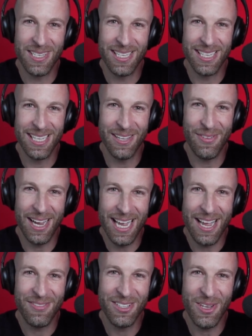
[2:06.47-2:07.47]
Okay. If I
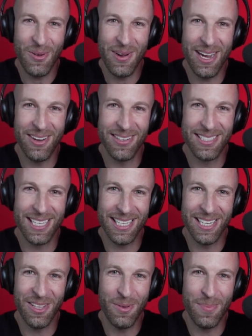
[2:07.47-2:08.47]
have to go out and
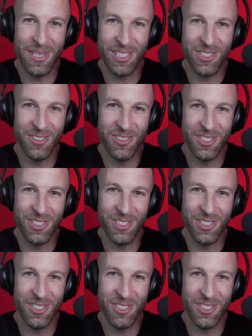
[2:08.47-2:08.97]
take another picture